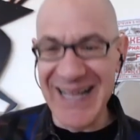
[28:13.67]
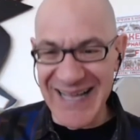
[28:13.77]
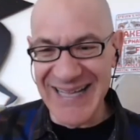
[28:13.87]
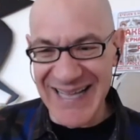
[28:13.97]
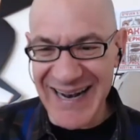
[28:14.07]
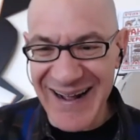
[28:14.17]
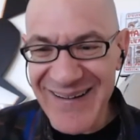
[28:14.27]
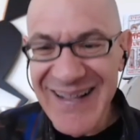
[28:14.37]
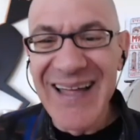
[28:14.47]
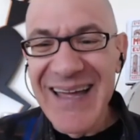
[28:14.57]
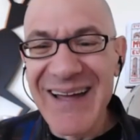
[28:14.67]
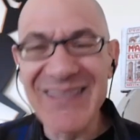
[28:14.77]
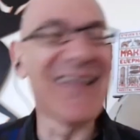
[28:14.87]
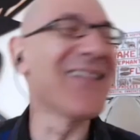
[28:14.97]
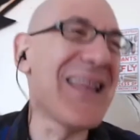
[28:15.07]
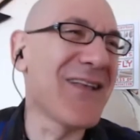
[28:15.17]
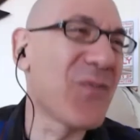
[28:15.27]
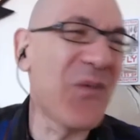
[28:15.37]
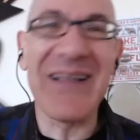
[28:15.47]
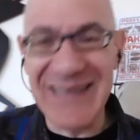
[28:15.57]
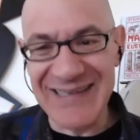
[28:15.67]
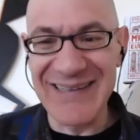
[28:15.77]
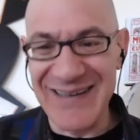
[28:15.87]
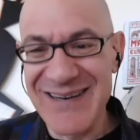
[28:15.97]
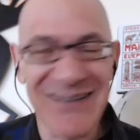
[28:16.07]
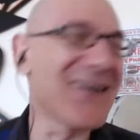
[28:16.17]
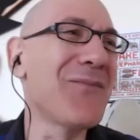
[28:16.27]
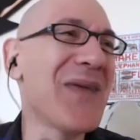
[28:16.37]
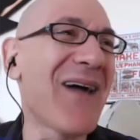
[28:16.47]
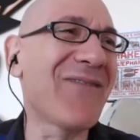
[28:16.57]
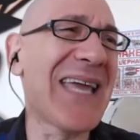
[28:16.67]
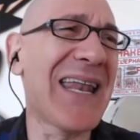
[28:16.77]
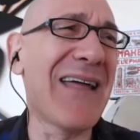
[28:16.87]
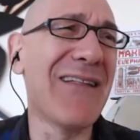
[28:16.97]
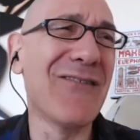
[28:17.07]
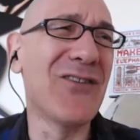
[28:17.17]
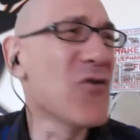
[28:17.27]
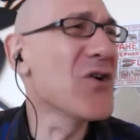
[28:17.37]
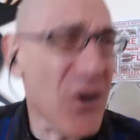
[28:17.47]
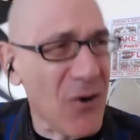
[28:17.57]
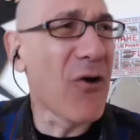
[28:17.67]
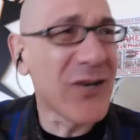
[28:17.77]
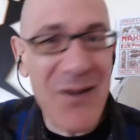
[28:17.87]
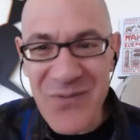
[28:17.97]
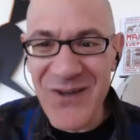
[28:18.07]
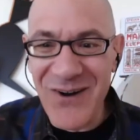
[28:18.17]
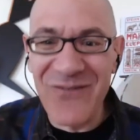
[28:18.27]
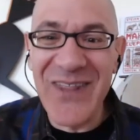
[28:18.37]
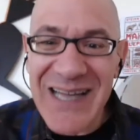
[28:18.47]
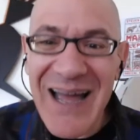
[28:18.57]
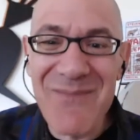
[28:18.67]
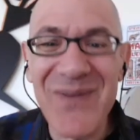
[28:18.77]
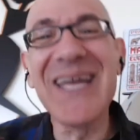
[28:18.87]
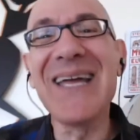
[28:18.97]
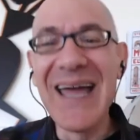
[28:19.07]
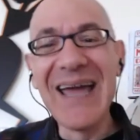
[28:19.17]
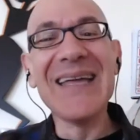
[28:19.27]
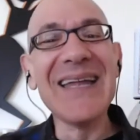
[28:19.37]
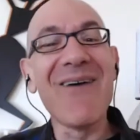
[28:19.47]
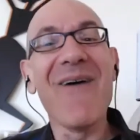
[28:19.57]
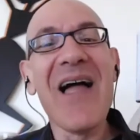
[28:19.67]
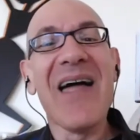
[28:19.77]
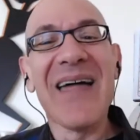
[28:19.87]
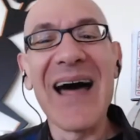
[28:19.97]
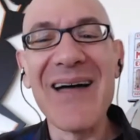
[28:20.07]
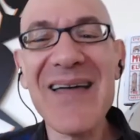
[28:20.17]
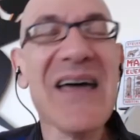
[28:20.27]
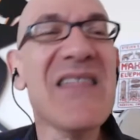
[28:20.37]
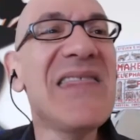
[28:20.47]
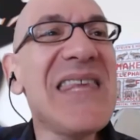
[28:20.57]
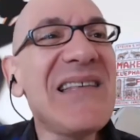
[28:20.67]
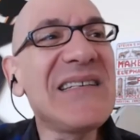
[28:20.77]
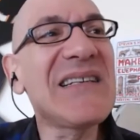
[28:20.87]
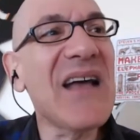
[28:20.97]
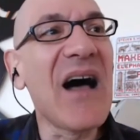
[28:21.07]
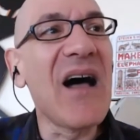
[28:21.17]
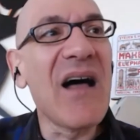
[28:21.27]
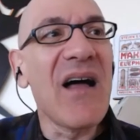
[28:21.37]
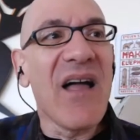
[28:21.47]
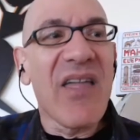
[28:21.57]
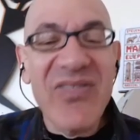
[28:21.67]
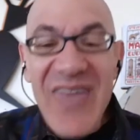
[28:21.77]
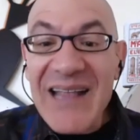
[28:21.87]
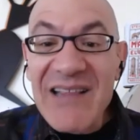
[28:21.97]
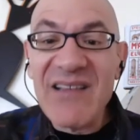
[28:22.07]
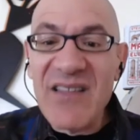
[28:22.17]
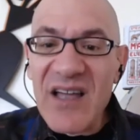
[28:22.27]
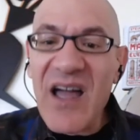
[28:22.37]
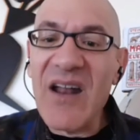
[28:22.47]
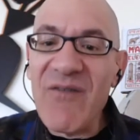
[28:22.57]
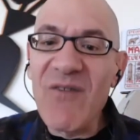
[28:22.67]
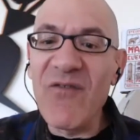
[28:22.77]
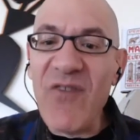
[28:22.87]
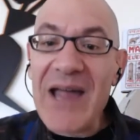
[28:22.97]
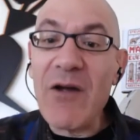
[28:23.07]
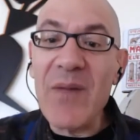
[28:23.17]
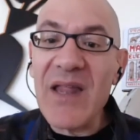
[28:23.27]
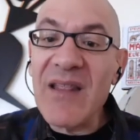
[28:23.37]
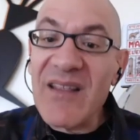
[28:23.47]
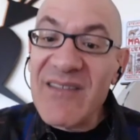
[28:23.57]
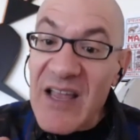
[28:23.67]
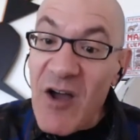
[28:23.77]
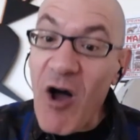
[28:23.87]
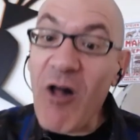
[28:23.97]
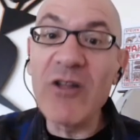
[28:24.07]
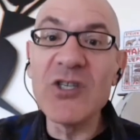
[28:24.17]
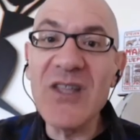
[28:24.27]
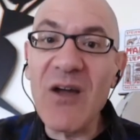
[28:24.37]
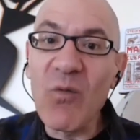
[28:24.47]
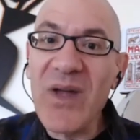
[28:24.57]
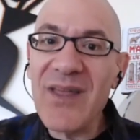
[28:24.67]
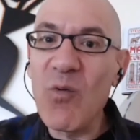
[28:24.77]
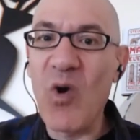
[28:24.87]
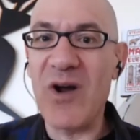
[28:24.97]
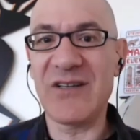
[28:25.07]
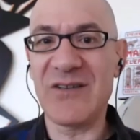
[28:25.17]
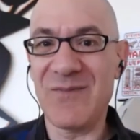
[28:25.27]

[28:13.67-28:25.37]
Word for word: you know, with the latest processor. You're telling me I have to get a two-year-old computer for the time being? You know, uh, this, uh, that's the kind of environment and the psychology that really works.